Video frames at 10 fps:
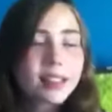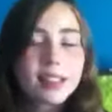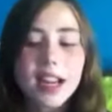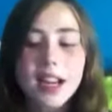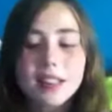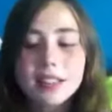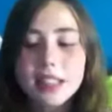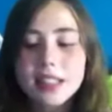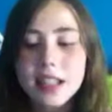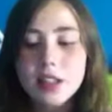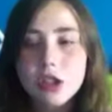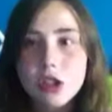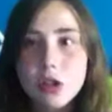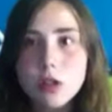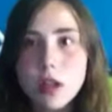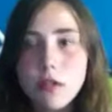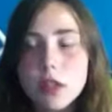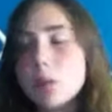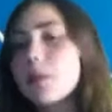Yeah, I sound so selfish.